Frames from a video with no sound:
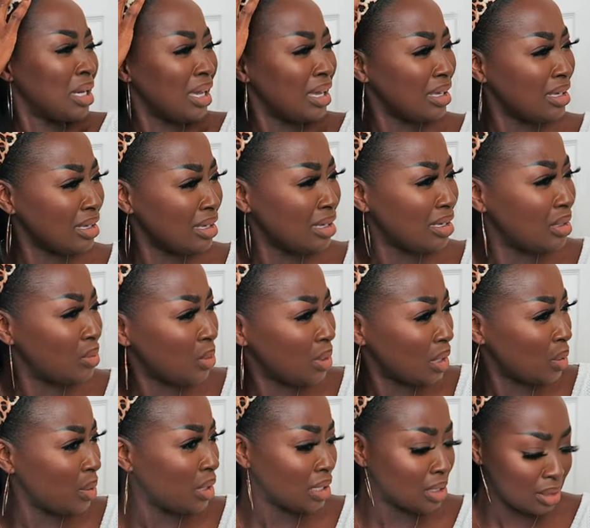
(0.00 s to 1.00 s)
on. What
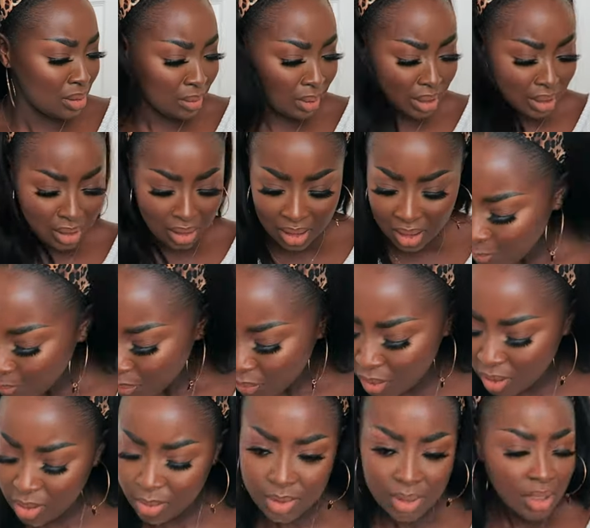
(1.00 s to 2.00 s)
are we doing?
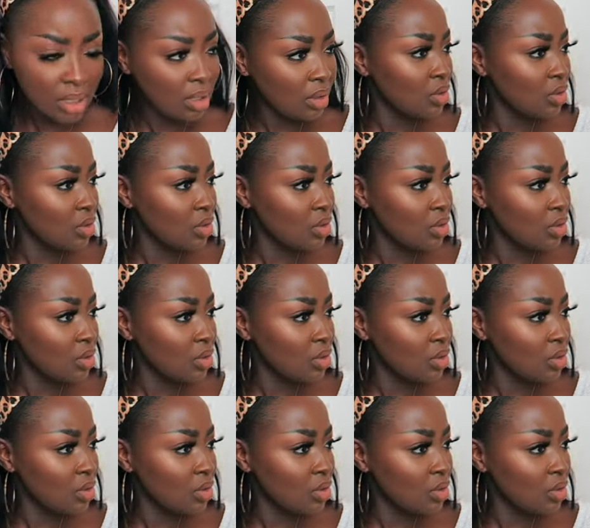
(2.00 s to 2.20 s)
You know what I'm saying?